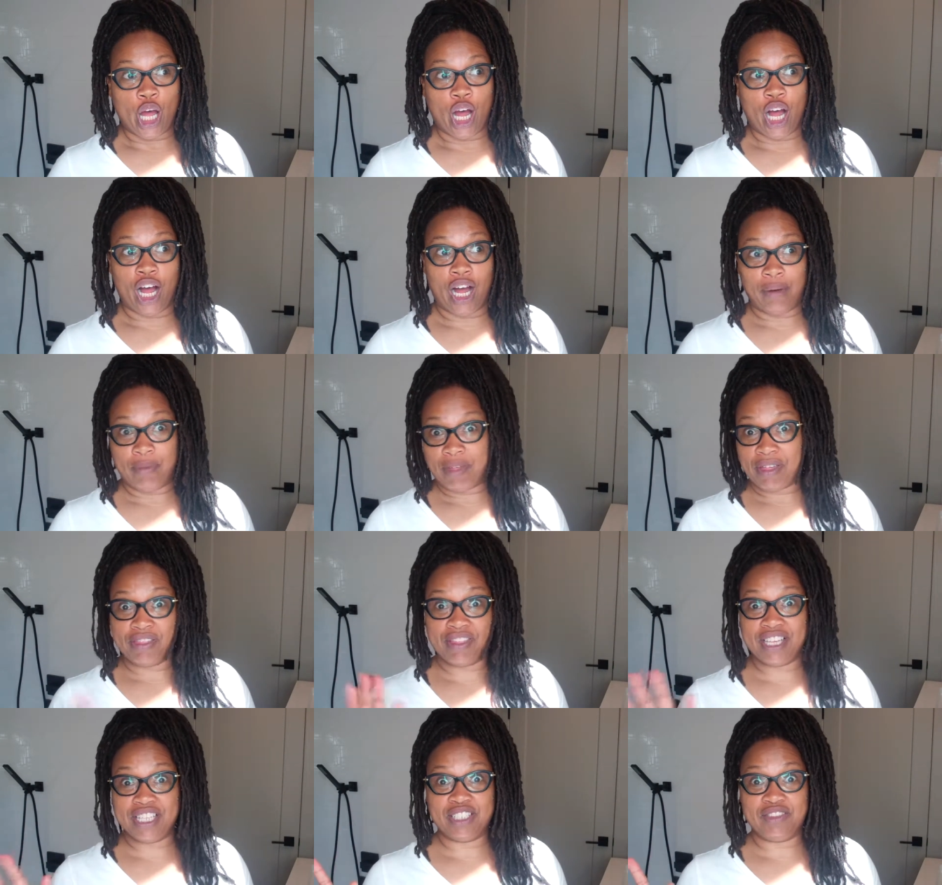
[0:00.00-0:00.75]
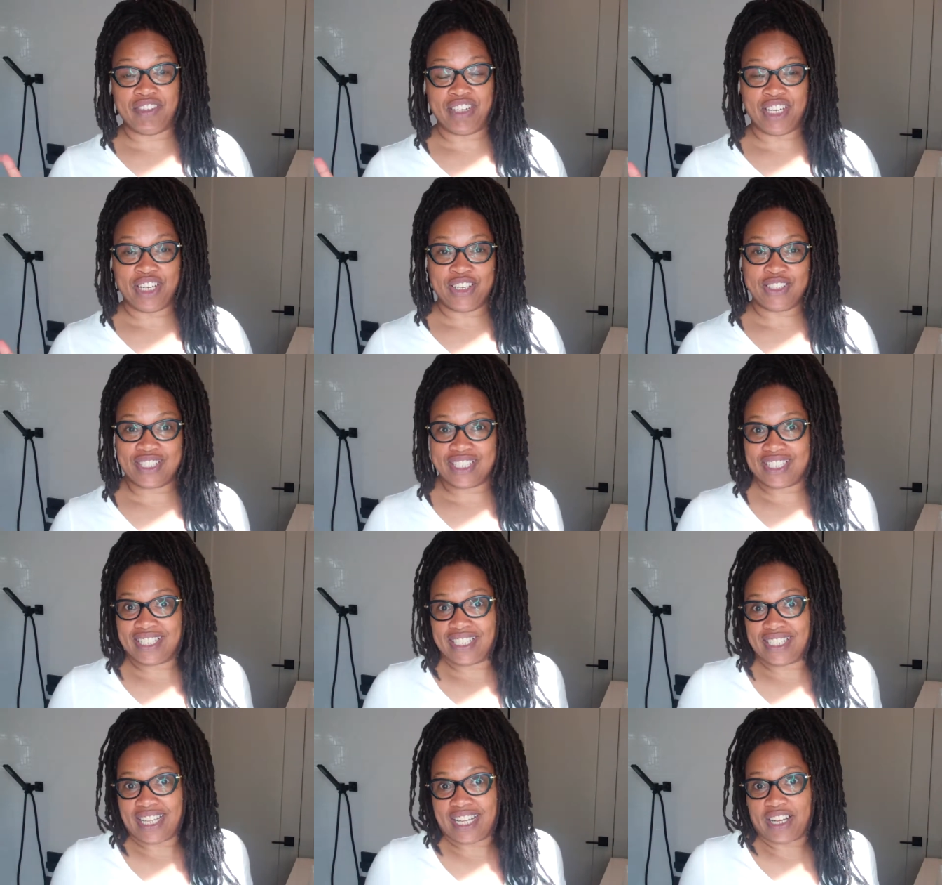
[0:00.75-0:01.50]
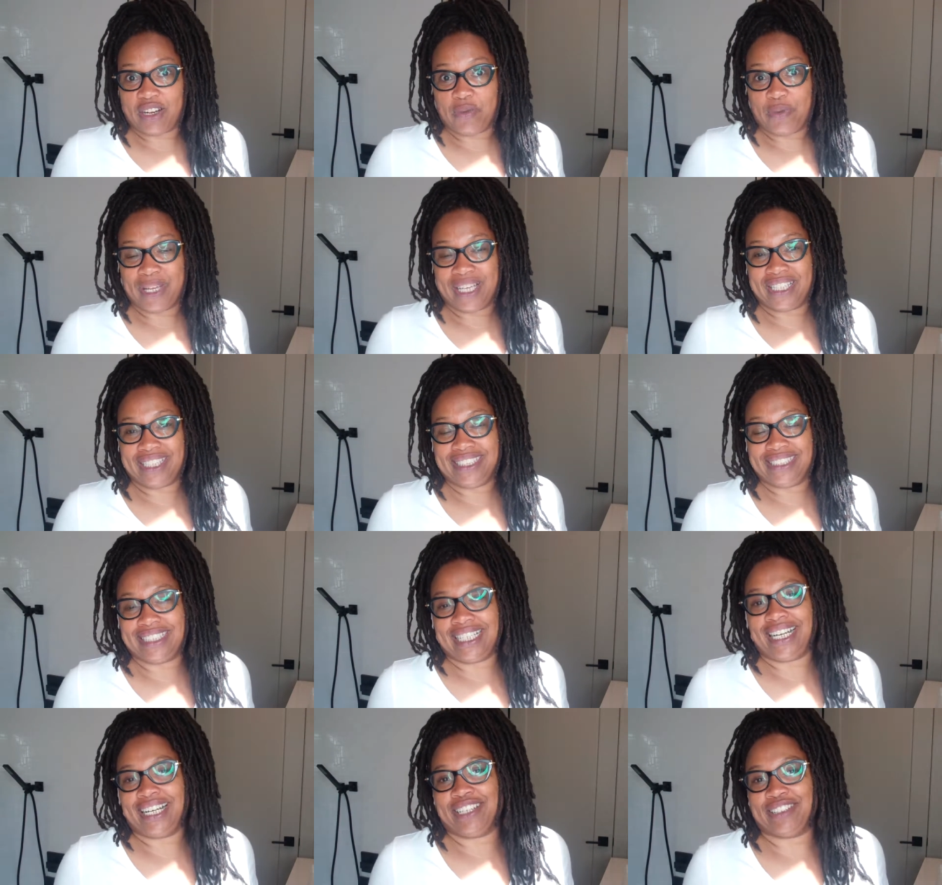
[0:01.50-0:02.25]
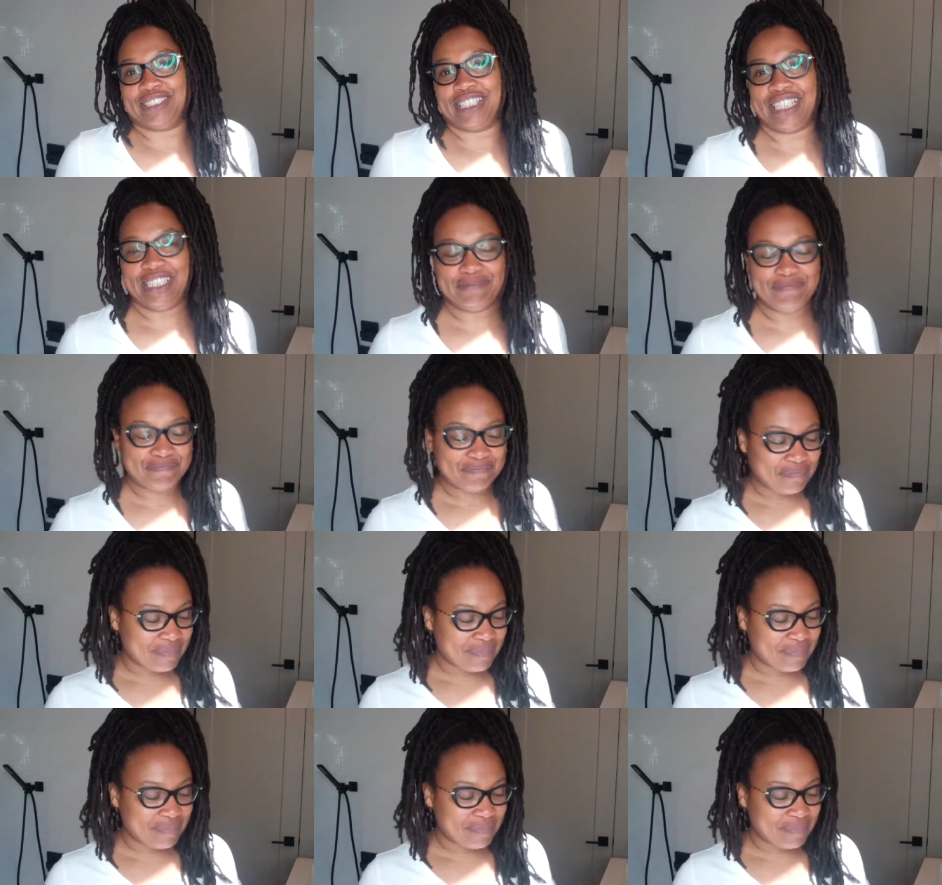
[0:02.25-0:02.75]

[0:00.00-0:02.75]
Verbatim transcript: um, these videos. It's just like a weekly diary.